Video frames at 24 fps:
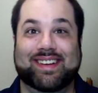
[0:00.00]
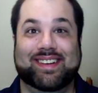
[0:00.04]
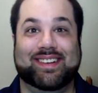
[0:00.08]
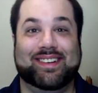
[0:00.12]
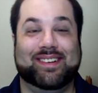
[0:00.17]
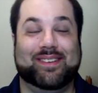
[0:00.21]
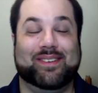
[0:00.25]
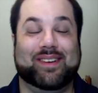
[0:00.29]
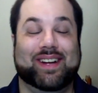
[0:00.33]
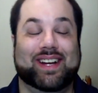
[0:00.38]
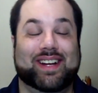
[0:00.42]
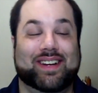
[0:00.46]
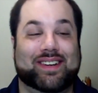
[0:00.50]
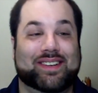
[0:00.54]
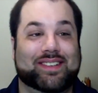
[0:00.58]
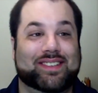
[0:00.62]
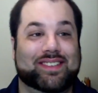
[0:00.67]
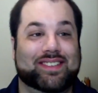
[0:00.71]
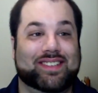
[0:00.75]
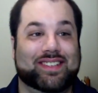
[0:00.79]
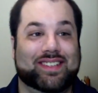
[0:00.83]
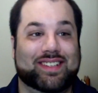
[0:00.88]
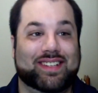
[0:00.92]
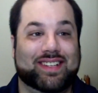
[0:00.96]

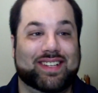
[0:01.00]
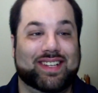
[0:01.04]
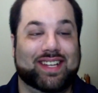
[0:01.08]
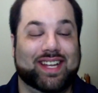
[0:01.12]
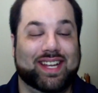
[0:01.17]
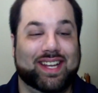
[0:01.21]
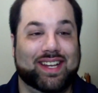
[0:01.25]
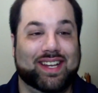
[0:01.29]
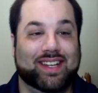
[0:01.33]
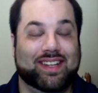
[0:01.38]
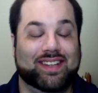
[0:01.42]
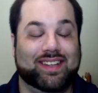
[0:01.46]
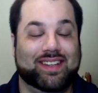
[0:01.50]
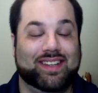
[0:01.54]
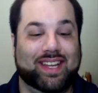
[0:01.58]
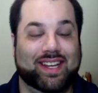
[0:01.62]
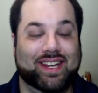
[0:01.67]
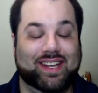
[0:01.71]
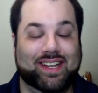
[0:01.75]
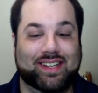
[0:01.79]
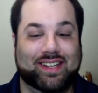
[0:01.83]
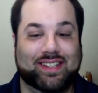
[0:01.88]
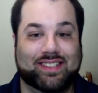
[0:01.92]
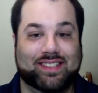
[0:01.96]
Wow. I gotta
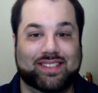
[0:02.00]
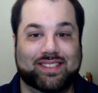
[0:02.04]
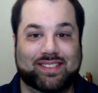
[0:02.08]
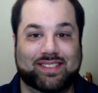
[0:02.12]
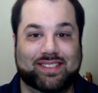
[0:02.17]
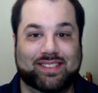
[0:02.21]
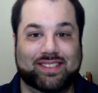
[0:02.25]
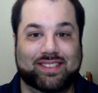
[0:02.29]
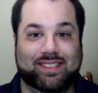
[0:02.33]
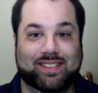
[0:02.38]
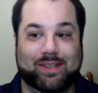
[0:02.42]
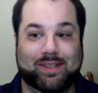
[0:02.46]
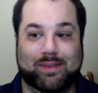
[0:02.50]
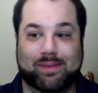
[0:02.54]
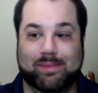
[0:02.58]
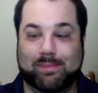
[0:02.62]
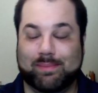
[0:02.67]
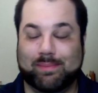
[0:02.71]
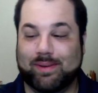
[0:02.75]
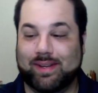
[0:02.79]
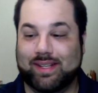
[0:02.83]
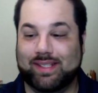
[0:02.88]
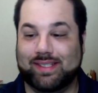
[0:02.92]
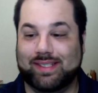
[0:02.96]
I gotta go
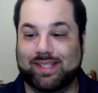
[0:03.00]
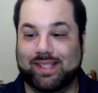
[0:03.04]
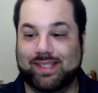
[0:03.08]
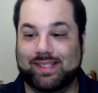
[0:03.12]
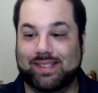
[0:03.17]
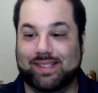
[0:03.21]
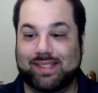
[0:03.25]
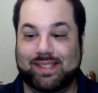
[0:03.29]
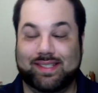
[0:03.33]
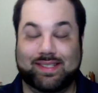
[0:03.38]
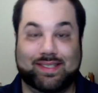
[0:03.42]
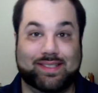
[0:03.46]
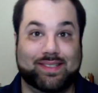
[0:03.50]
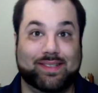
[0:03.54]
and process this.